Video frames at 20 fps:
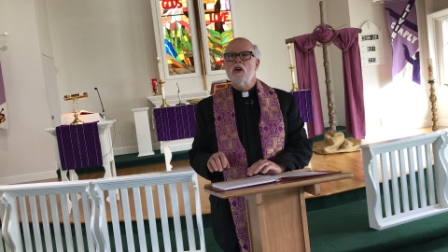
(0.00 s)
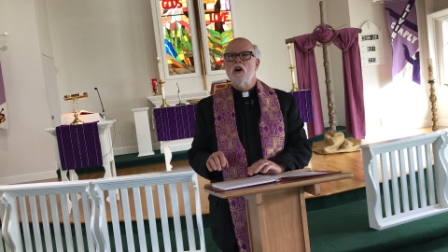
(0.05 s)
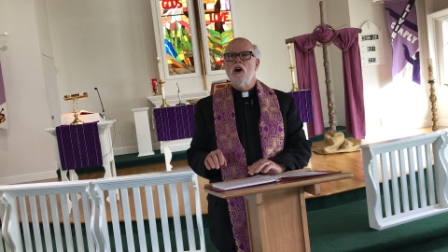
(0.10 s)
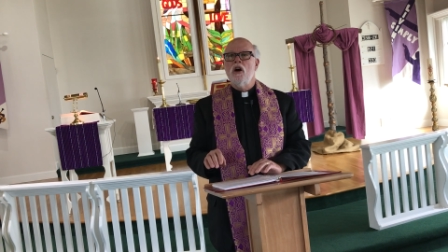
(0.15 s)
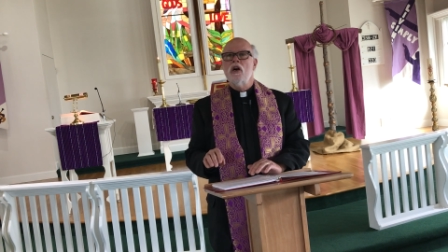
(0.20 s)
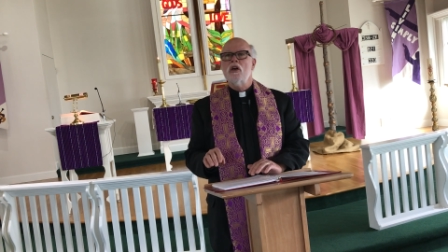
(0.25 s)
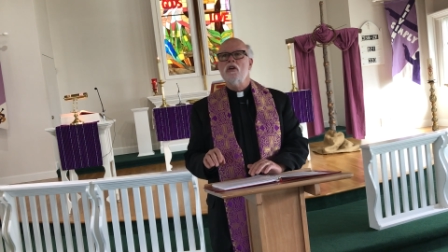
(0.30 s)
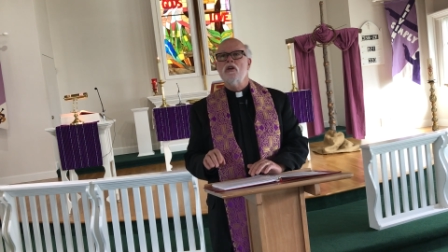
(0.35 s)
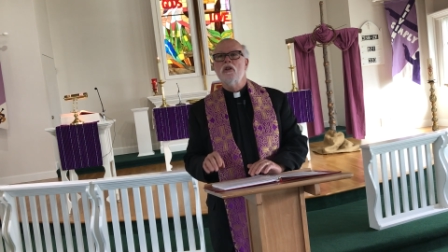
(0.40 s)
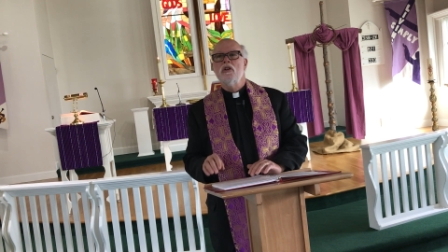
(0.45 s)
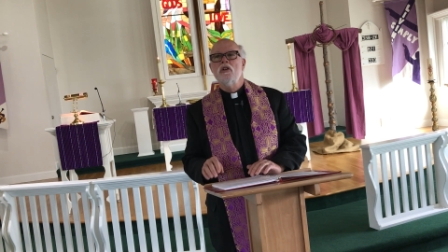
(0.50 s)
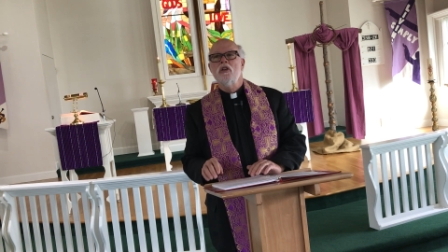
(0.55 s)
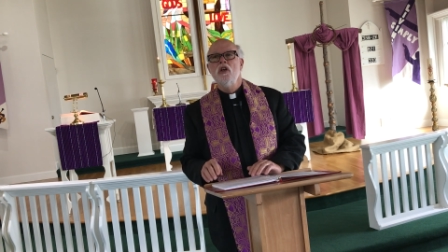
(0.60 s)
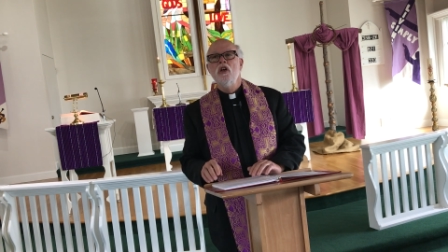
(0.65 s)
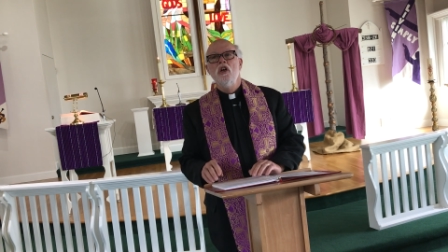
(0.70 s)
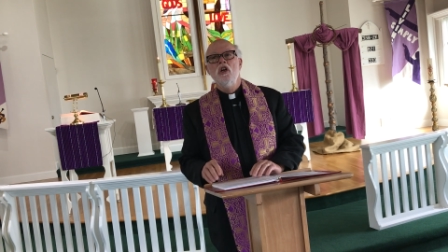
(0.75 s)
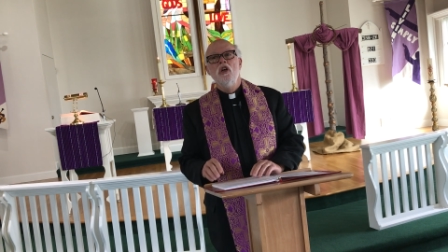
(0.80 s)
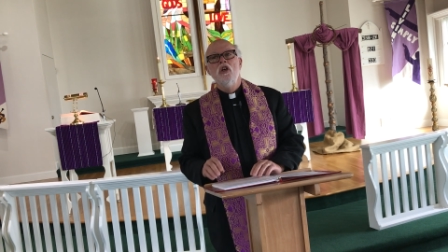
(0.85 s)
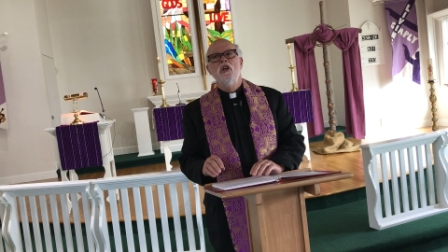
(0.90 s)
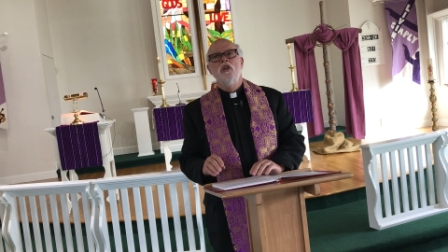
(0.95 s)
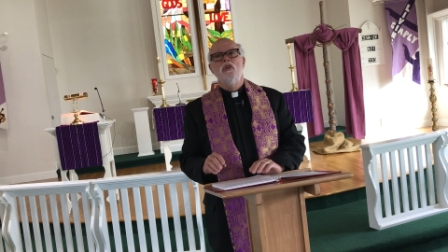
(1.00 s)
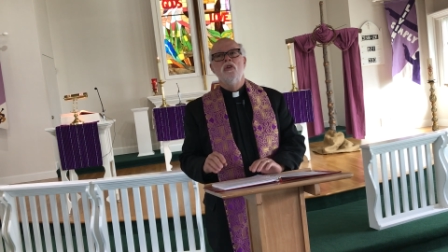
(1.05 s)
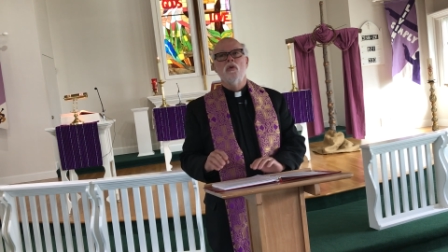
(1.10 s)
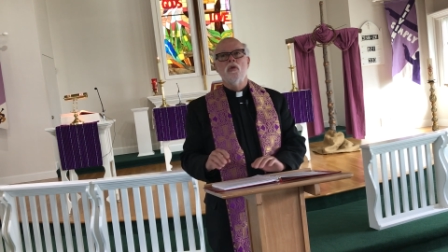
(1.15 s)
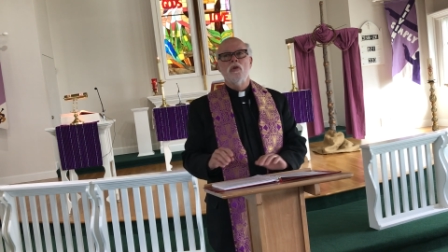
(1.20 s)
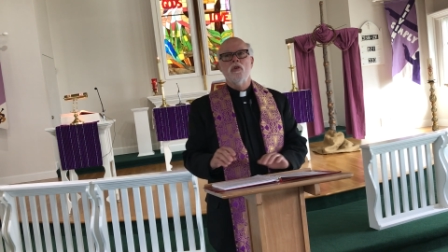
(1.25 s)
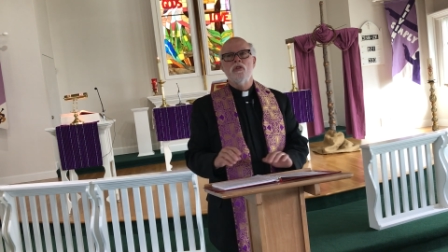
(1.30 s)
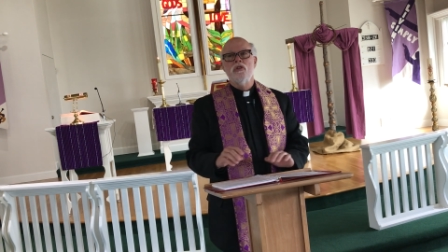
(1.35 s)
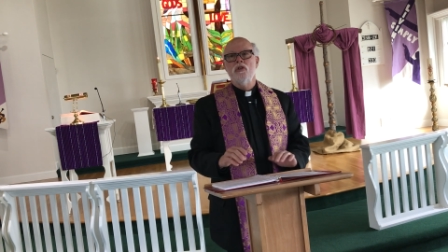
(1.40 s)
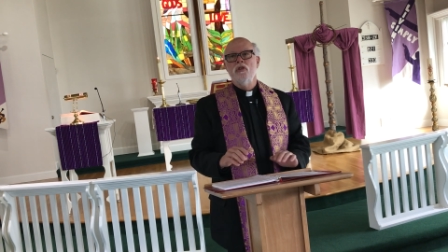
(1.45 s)
conquered
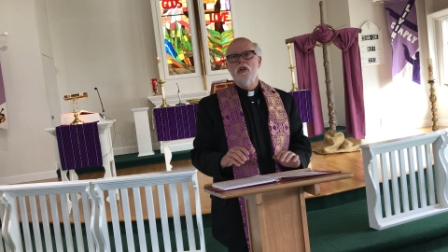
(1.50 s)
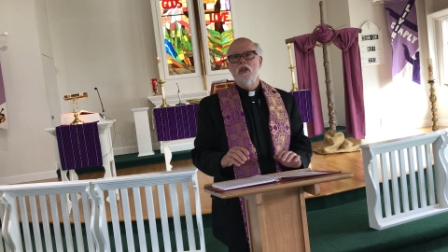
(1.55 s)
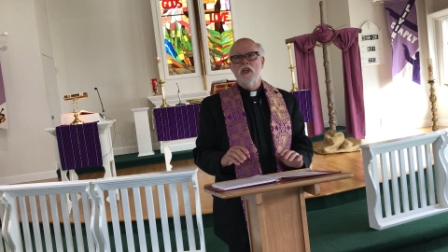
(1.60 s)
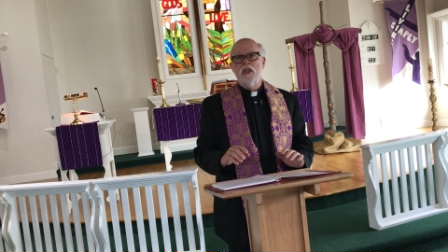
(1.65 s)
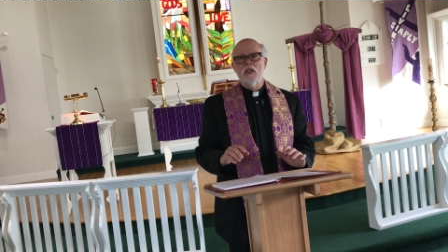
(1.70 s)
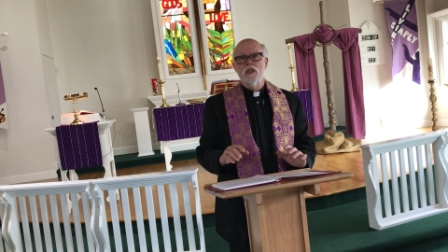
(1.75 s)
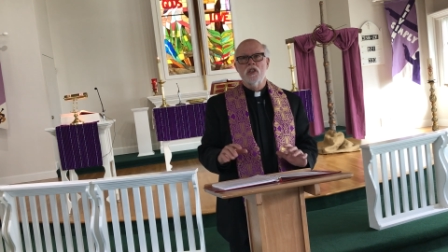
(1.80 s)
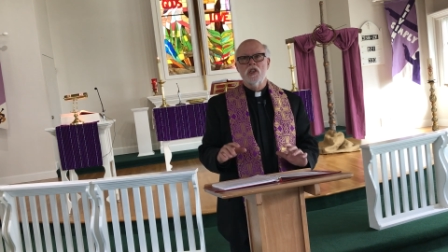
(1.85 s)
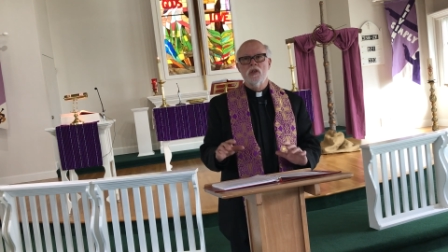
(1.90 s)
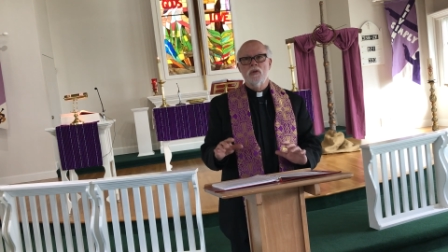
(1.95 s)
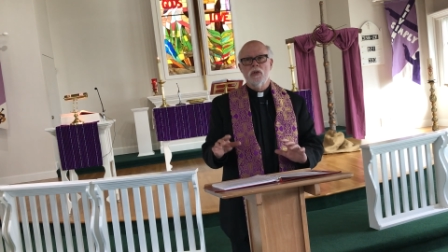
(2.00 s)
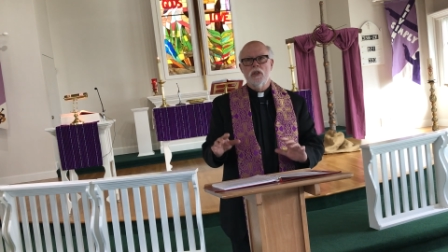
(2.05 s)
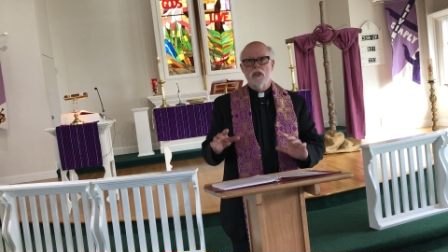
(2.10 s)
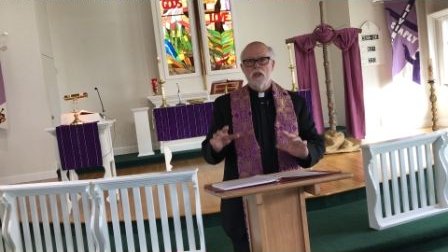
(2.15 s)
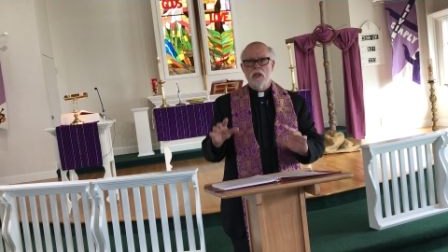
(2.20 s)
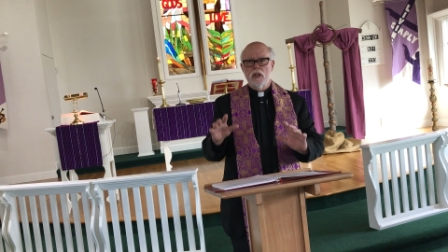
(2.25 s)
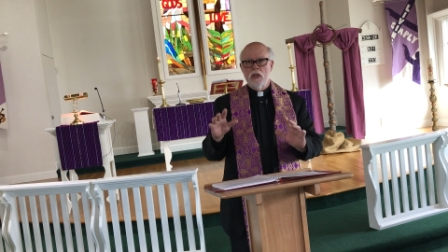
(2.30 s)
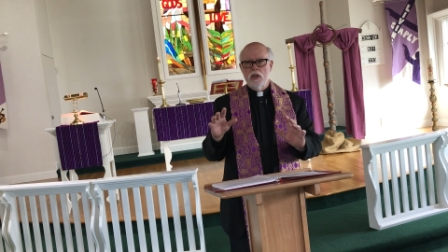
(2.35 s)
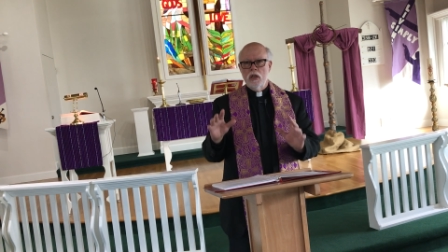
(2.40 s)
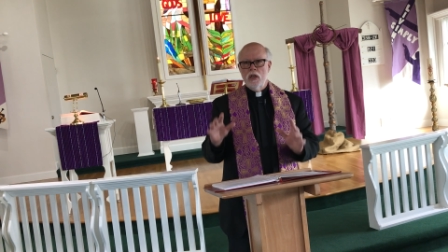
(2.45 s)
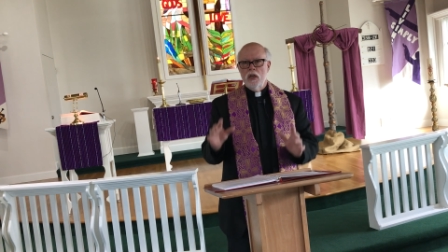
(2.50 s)
northern Israel,